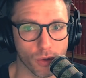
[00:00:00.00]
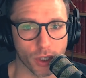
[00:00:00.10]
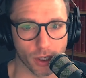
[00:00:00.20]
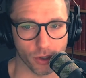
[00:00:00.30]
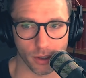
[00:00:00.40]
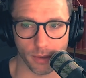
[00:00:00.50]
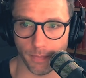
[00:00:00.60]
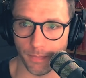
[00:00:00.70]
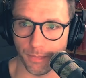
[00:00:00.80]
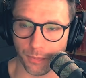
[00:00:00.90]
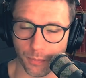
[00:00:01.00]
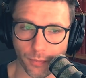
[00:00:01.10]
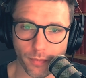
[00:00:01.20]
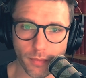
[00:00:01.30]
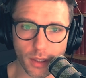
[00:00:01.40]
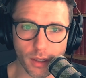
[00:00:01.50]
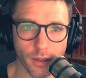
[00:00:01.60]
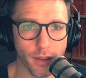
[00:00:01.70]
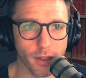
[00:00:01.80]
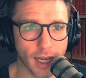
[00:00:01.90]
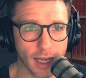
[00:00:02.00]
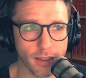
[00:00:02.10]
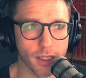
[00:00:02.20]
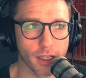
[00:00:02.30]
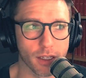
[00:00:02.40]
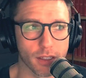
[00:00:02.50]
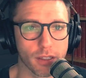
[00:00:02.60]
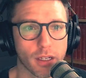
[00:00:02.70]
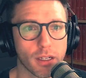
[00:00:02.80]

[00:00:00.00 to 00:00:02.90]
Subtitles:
changes. And then the last thing is,